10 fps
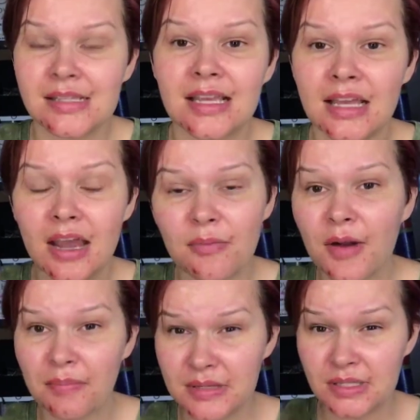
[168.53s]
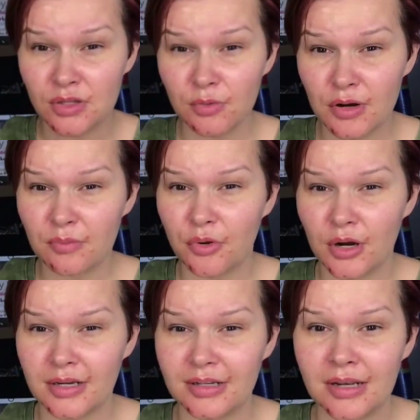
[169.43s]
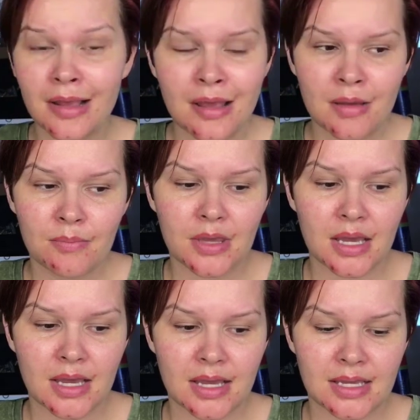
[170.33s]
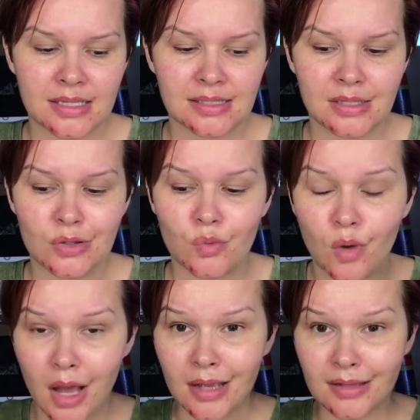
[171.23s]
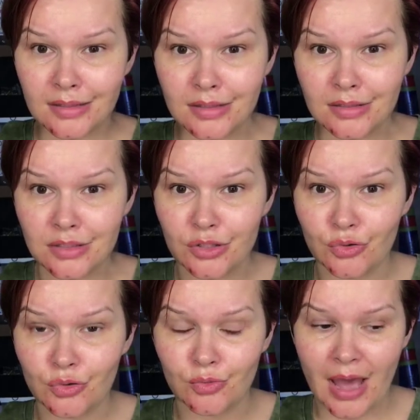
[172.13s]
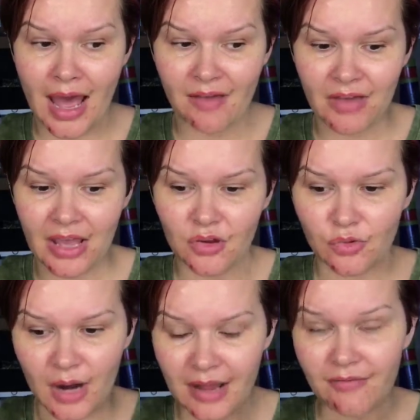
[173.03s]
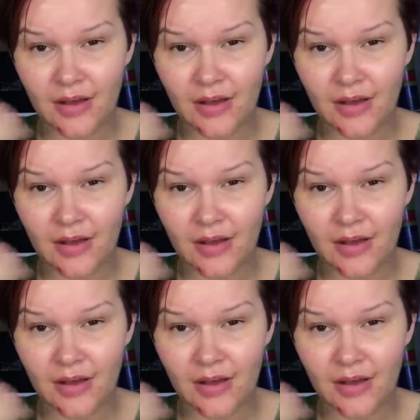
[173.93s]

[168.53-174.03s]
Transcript: Skincare prep is super important because you want to have a great